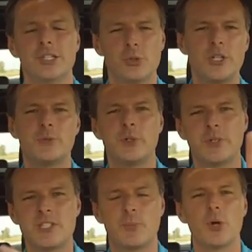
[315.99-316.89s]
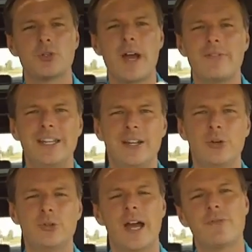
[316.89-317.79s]
Switch between Sport Drive and
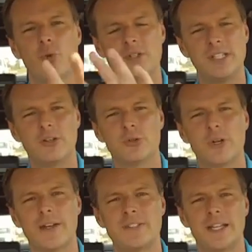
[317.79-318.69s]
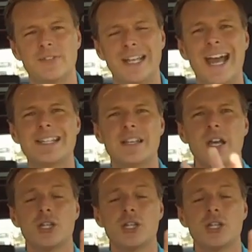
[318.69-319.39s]
Eco Drive. Of course, Eco Drive saves gas.